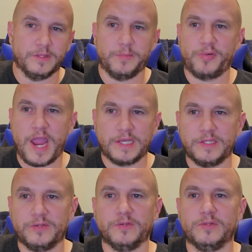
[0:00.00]
the
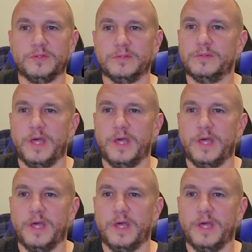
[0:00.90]
practical